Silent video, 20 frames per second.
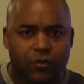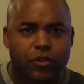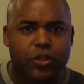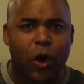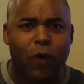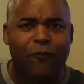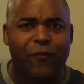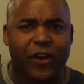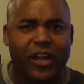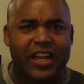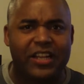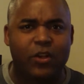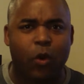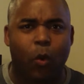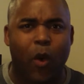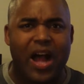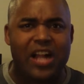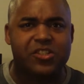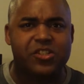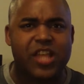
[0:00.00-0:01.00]
don't forget to
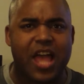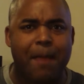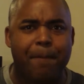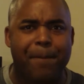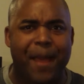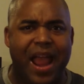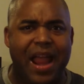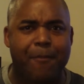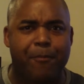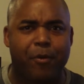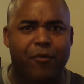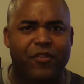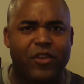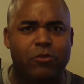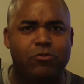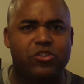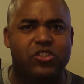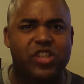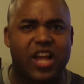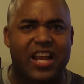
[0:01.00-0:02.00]
watch that
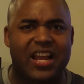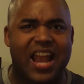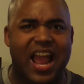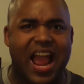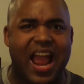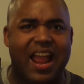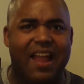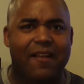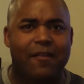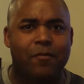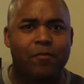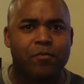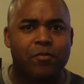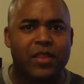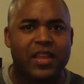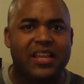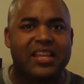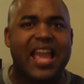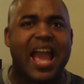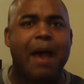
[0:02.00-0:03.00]
pay-per-view Sunday.
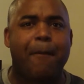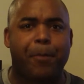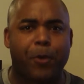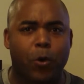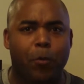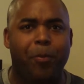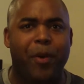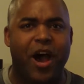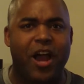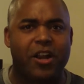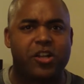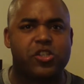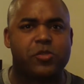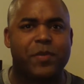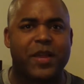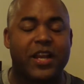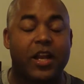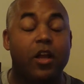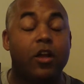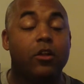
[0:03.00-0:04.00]
Capital
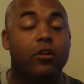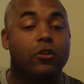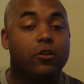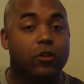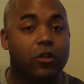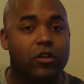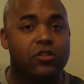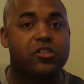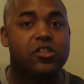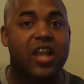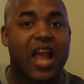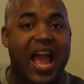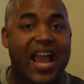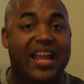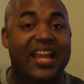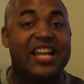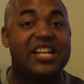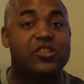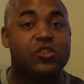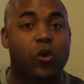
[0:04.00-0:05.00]
Punishment looks
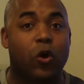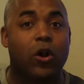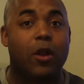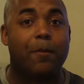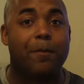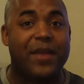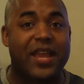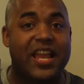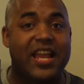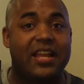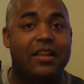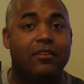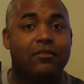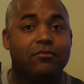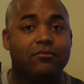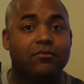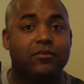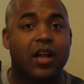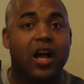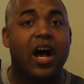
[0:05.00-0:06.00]
like it's going to be
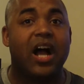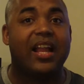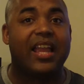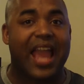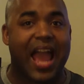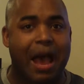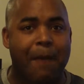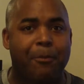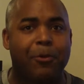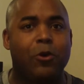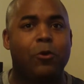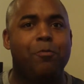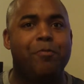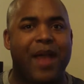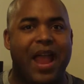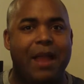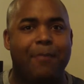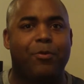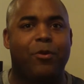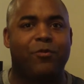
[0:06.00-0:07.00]
a capital
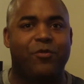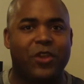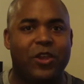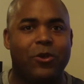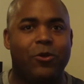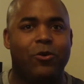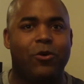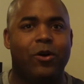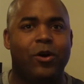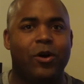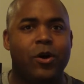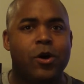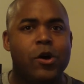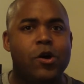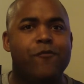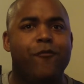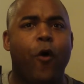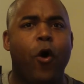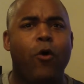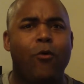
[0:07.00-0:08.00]
pay-per-view.
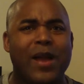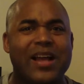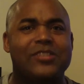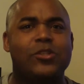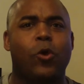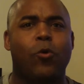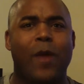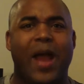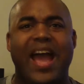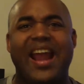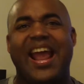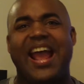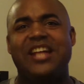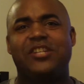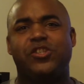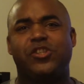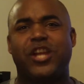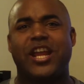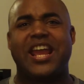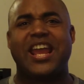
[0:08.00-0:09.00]
For
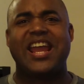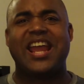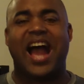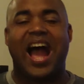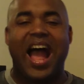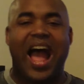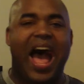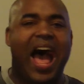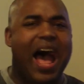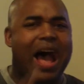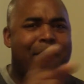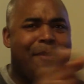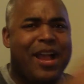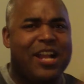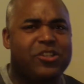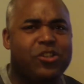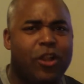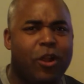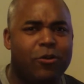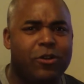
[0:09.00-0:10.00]
WrestleRant HD, I'm
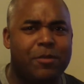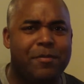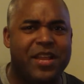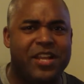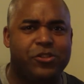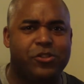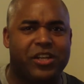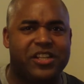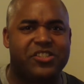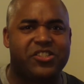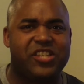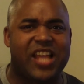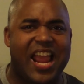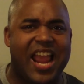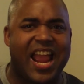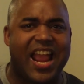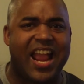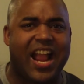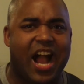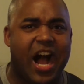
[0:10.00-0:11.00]
Angelo Demetrius
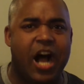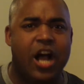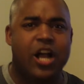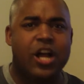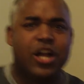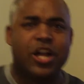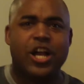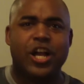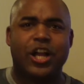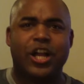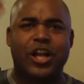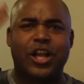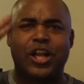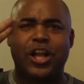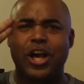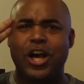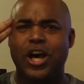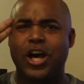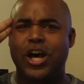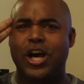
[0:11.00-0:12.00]
saying,
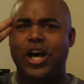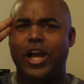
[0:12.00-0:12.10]
good.